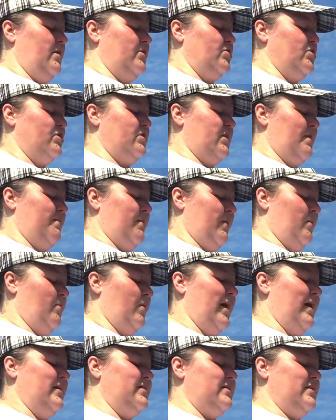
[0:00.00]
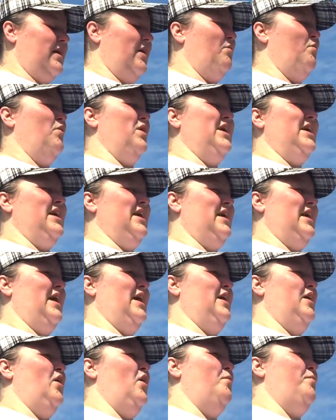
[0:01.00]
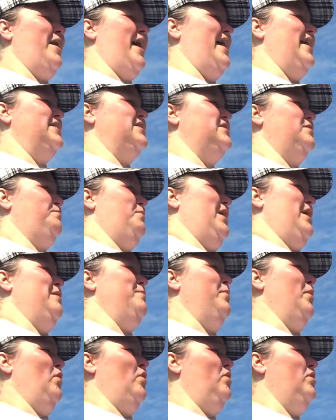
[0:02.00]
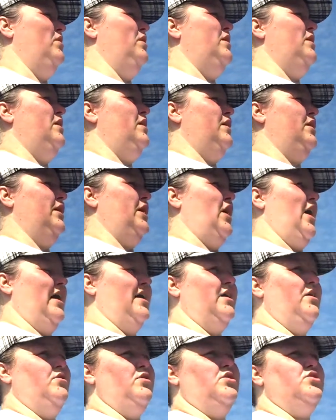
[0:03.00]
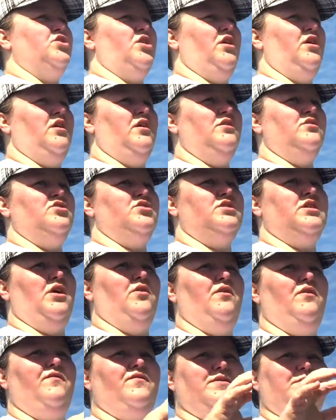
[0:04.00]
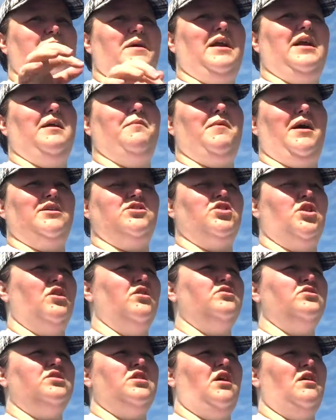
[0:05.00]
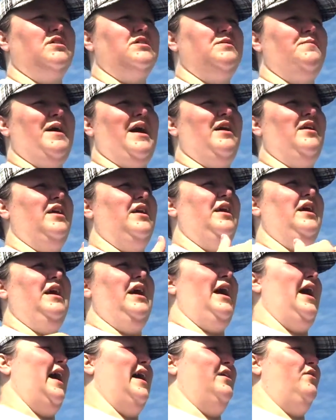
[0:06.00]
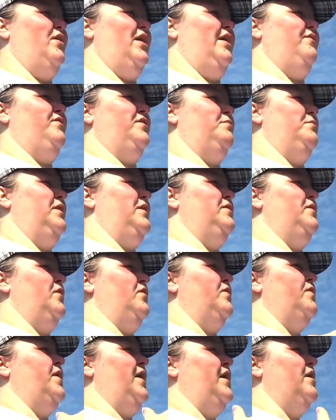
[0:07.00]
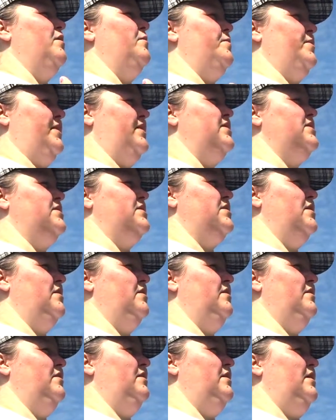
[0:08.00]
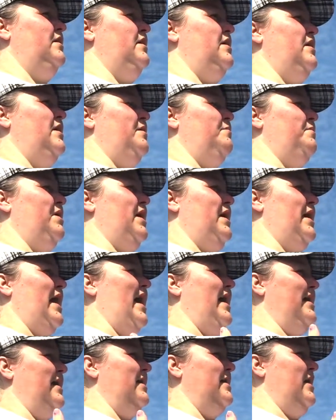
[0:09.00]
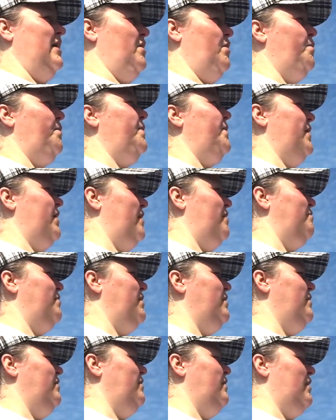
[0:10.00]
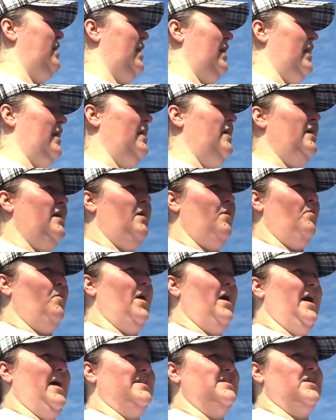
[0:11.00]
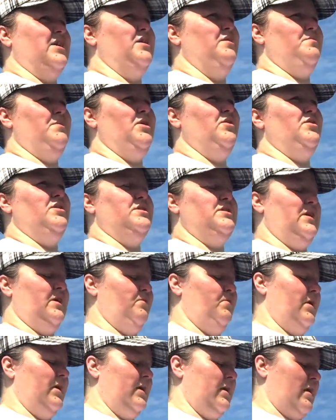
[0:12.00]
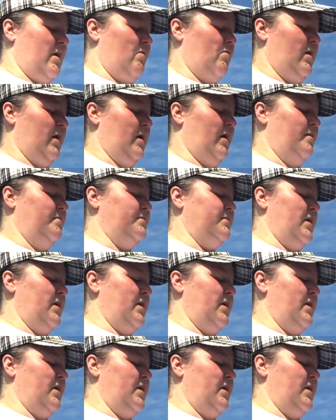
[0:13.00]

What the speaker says: Just some of the ways that we can help as people. You know, I go to church, so if somebody at my church talks about it, I don't have to be their therapist, but I can help them. And as a community, we can all help.